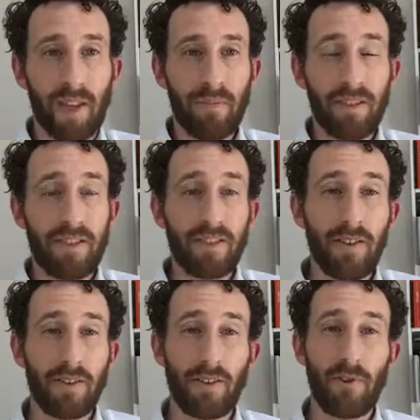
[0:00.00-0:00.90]
business
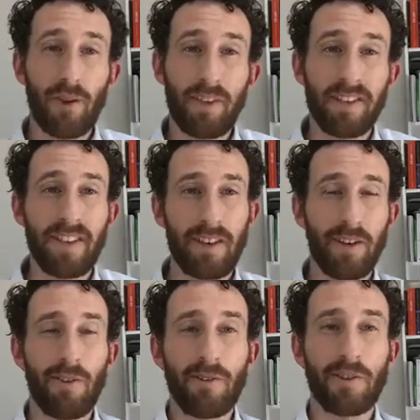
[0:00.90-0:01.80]
owners have got to be setting
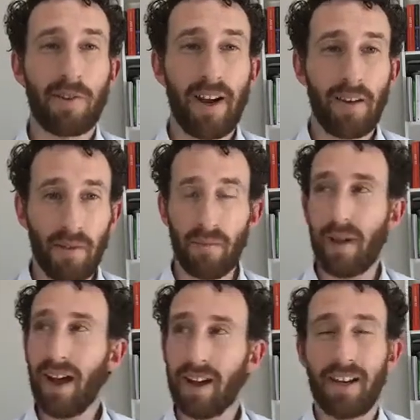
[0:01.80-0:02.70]
goals around
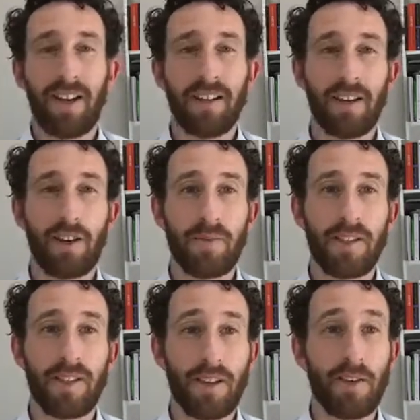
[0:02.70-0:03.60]
marketing. They've got to be
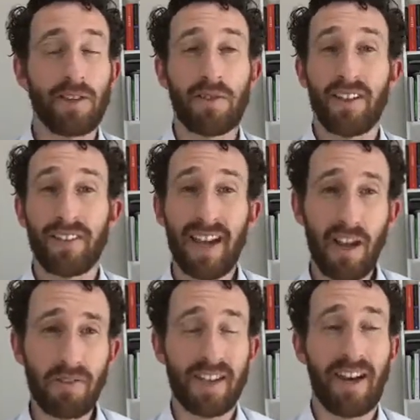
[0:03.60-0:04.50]
setting goals around
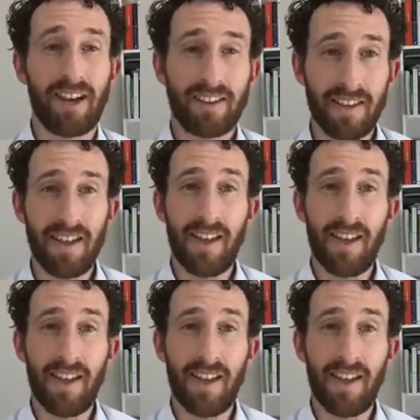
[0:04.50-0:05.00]
sales targets.